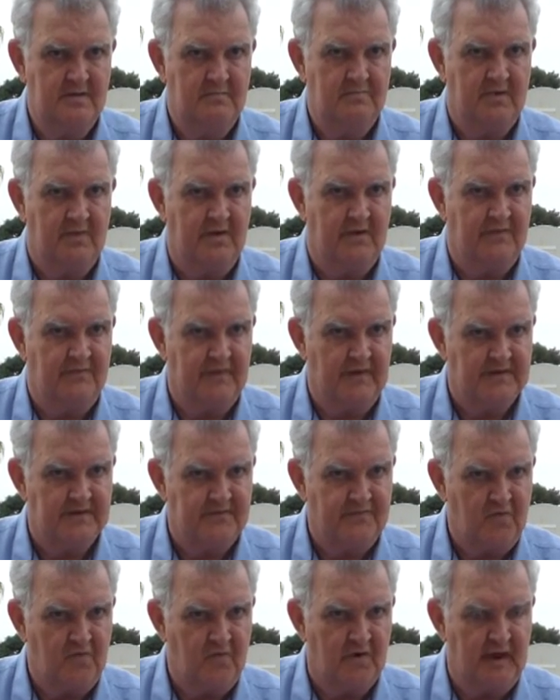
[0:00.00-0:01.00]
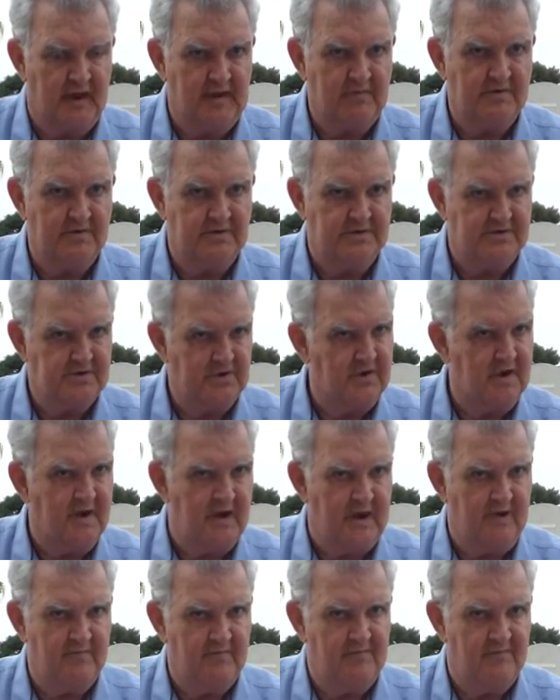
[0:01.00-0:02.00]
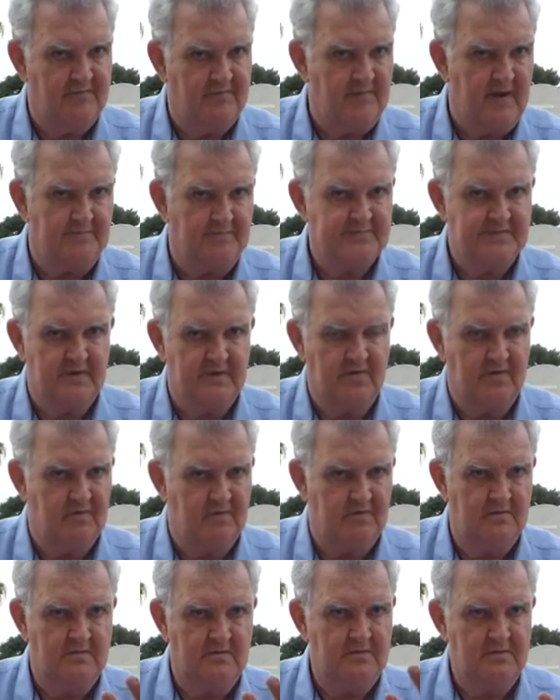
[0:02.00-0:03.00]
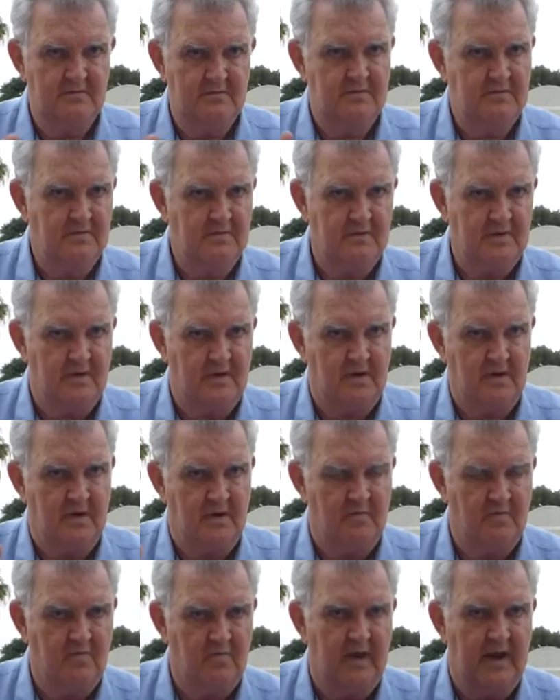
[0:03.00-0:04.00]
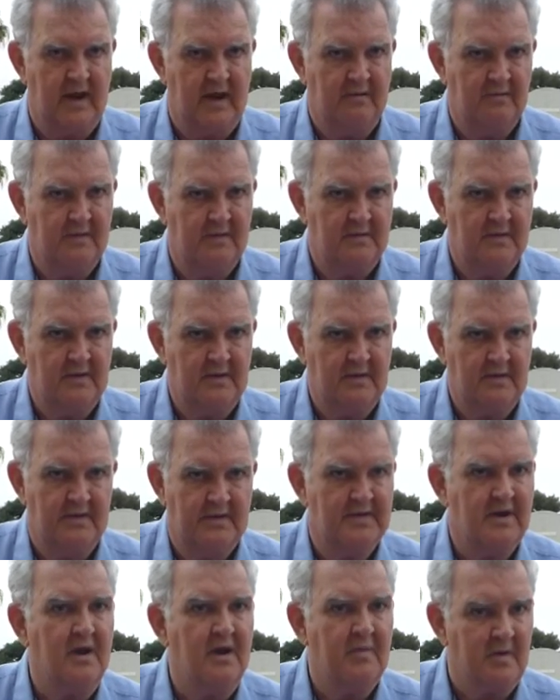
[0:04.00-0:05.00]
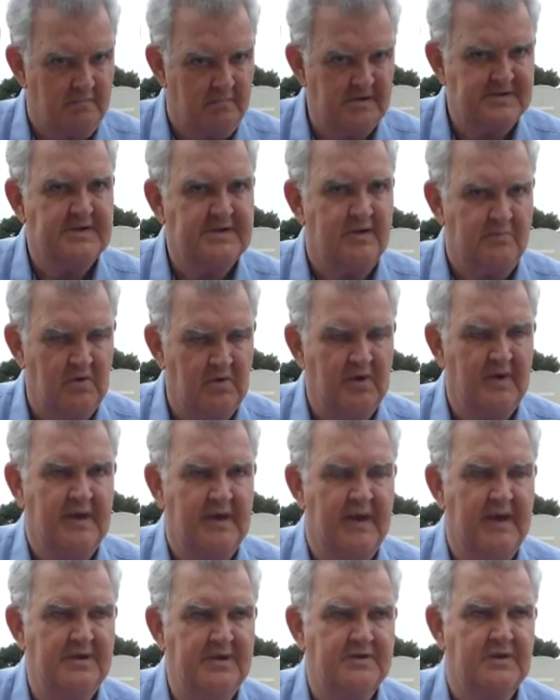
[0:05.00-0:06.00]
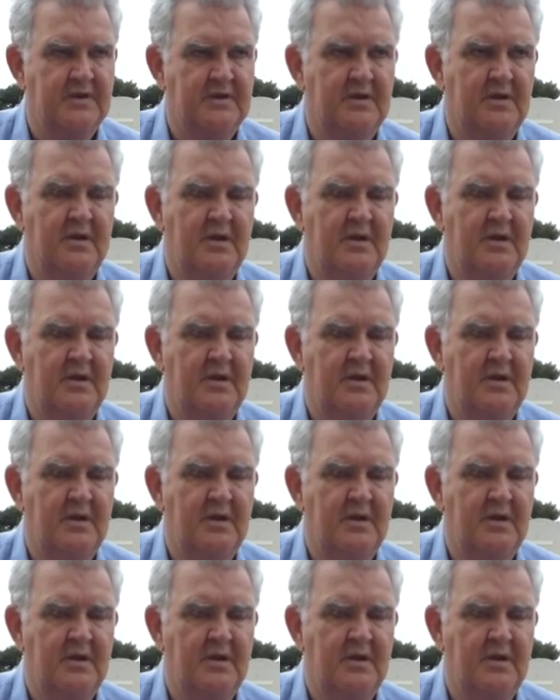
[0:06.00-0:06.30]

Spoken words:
but if there's 4 languages, you're going to have absolute, there's going to be miscommunication.